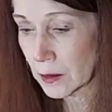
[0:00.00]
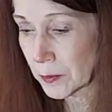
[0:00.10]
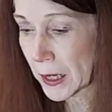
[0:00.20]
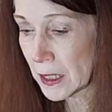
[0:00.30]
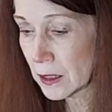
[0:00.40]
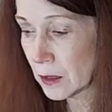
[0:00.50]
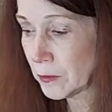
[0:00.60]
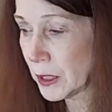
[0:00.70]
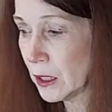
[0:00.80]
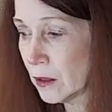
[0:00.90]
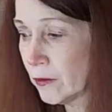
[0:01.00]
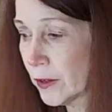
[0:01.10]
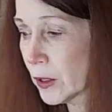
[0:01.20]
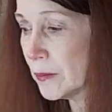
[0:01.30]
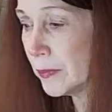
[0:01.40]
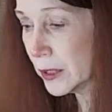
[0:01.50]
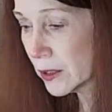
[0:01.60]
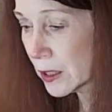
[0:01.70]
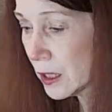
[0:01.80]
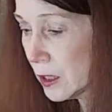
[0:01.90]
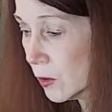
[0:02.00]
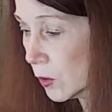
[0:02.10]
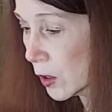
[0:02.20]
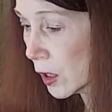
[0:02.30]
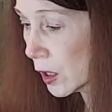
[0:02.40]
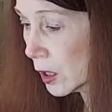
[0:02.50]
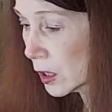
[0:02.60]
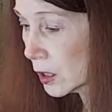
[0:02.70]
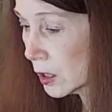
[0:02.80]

painting being very busy or